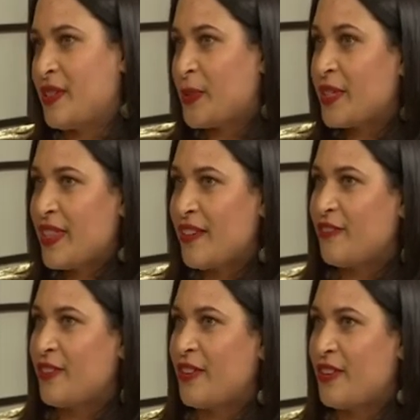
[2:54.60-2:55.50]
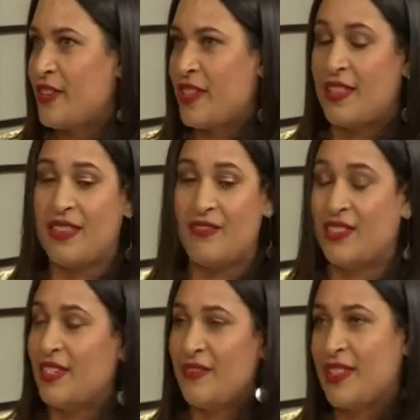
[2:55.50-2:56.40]
what that they've
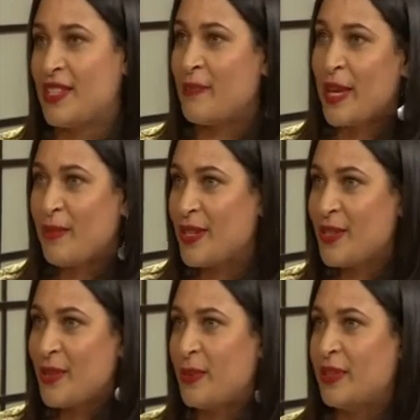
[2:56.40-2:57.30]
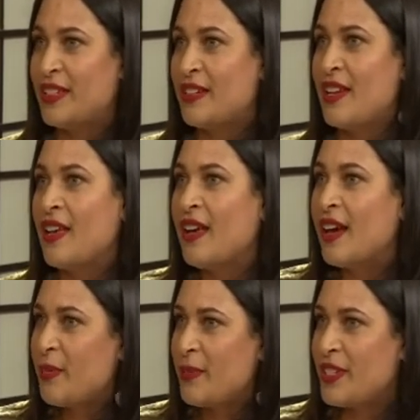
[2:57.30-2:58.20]
delivered this baby into the world, and
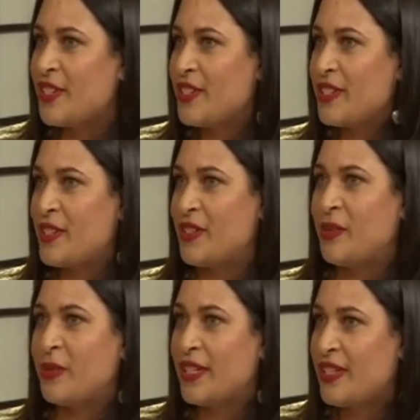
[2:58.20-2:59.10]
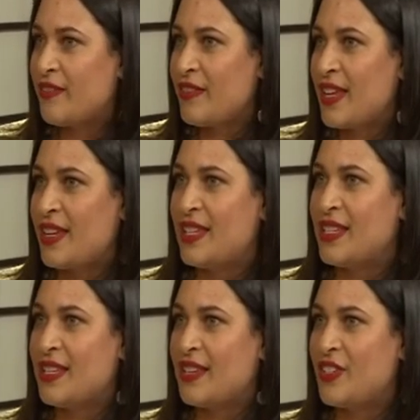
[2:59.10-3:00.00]
how precious, what a gift that
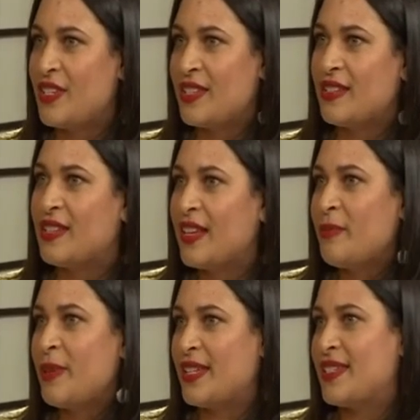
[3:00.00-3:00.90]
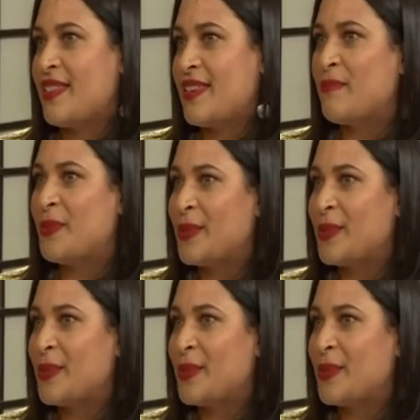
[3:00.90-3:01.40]
is, and just celebrating them